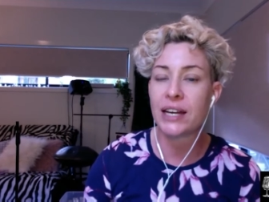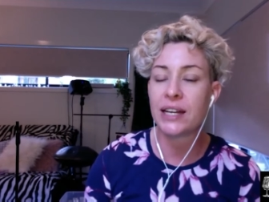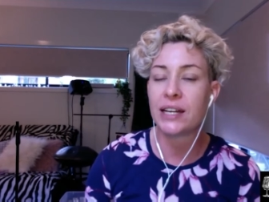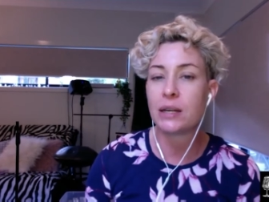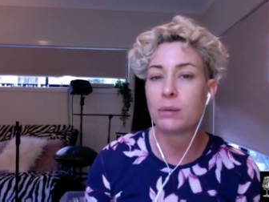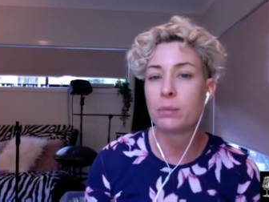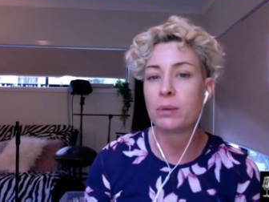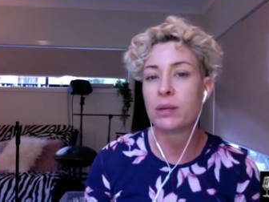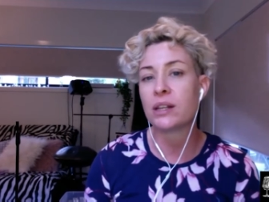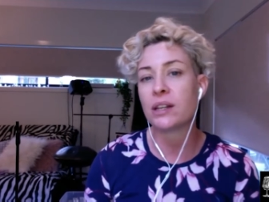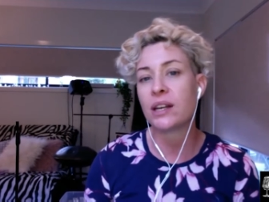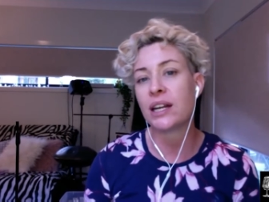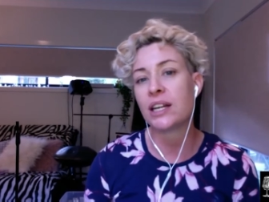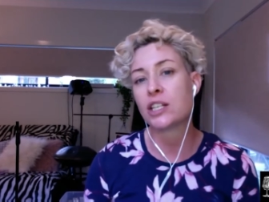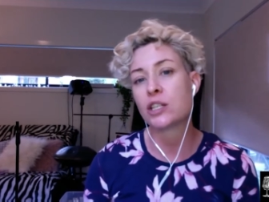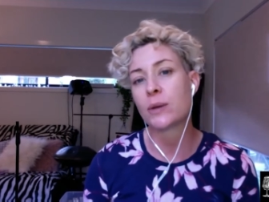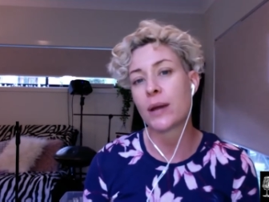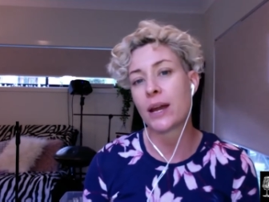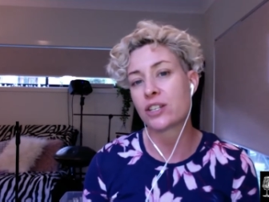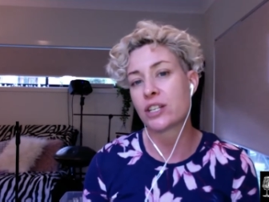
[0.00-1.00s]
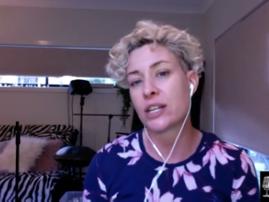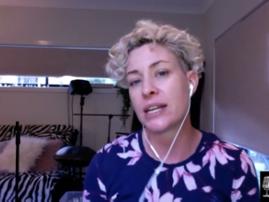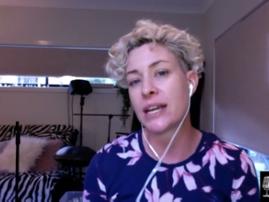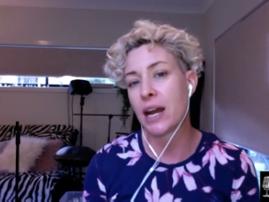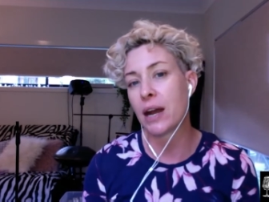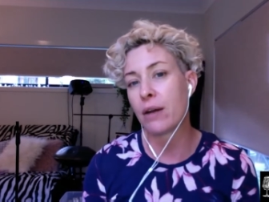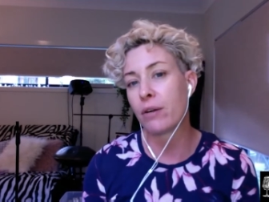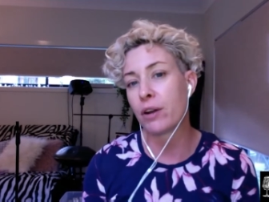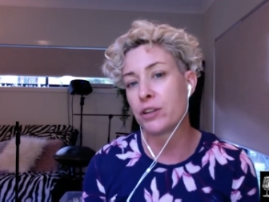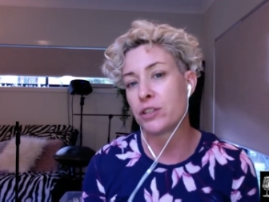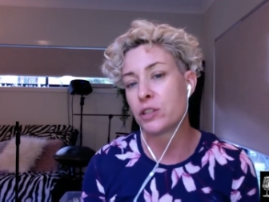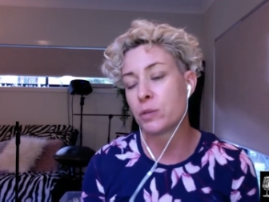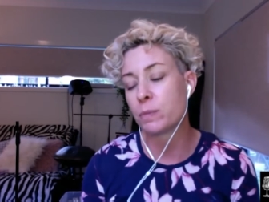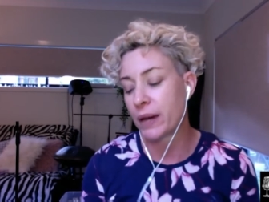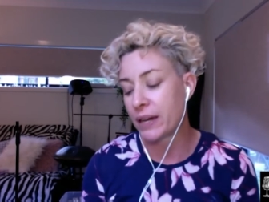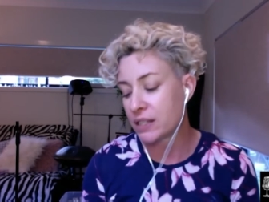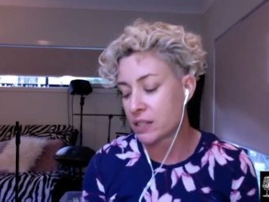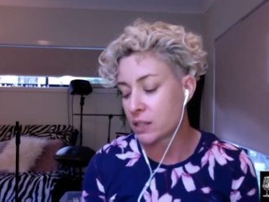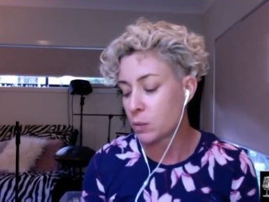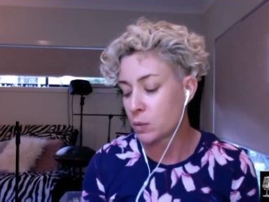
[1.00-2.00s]
inability to actually get our own
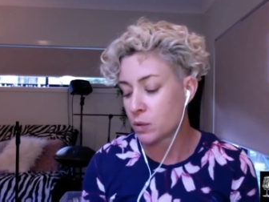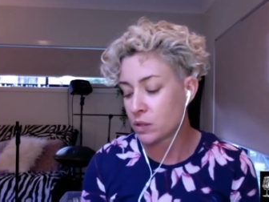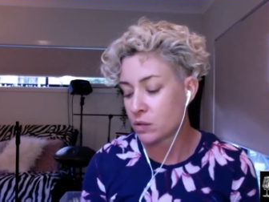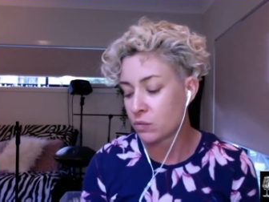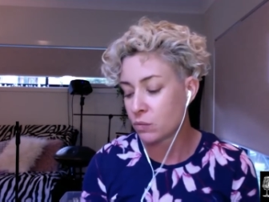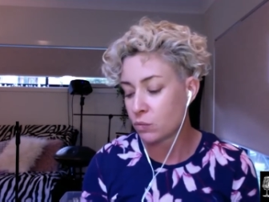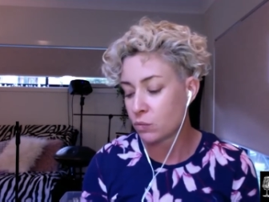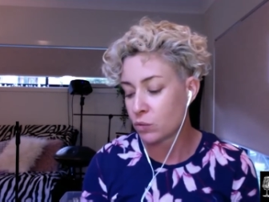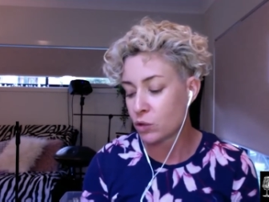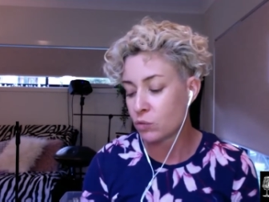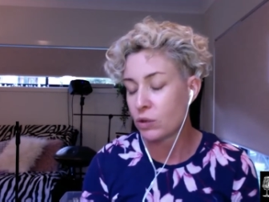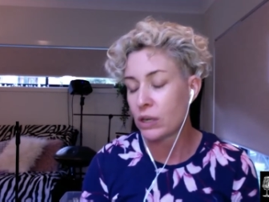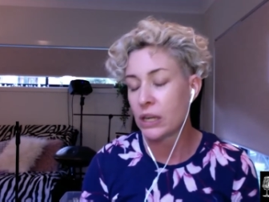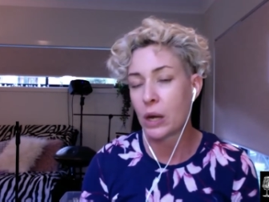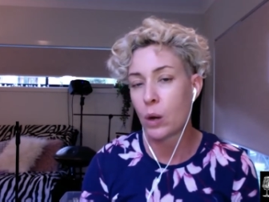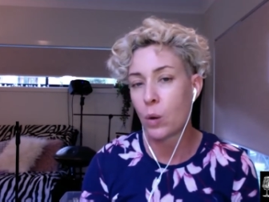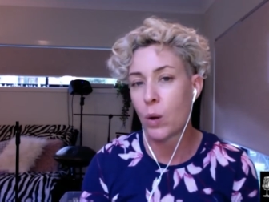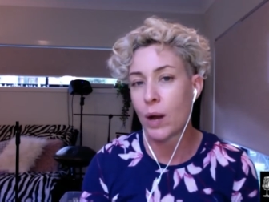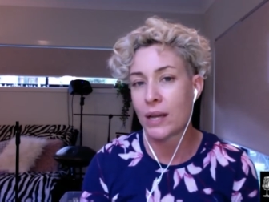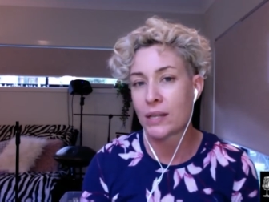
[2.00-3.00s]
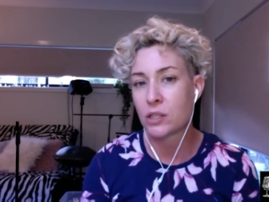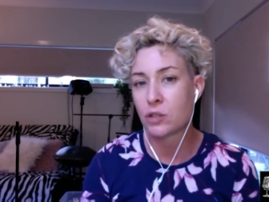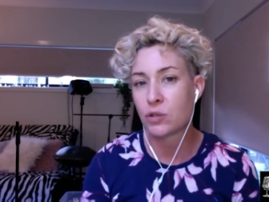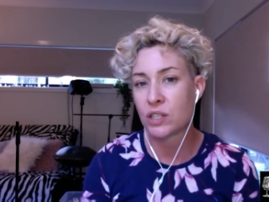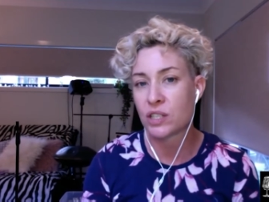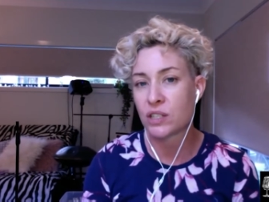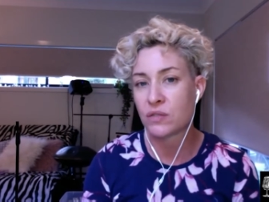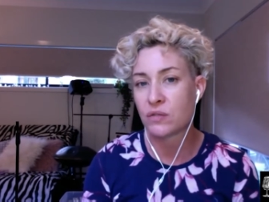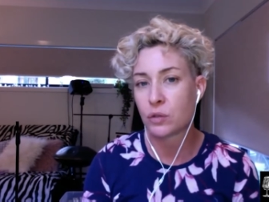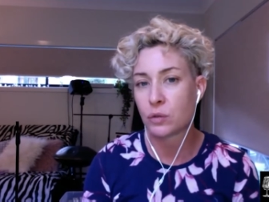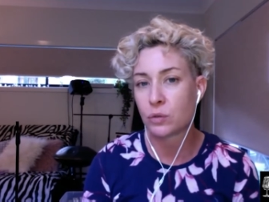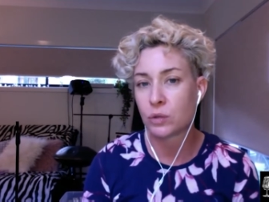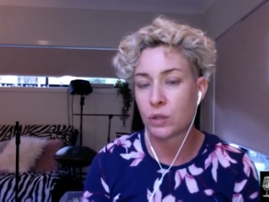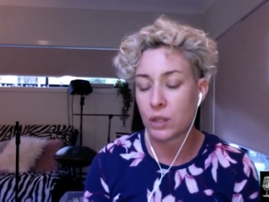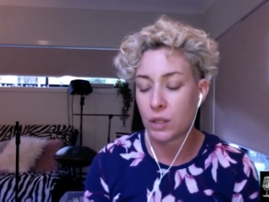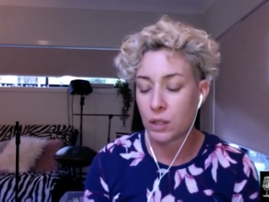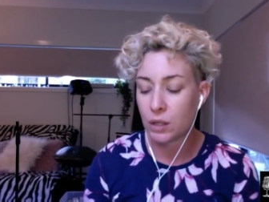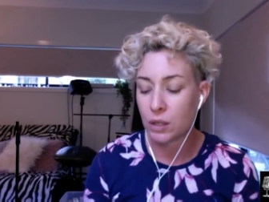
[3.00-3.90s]
space was was really quite stressful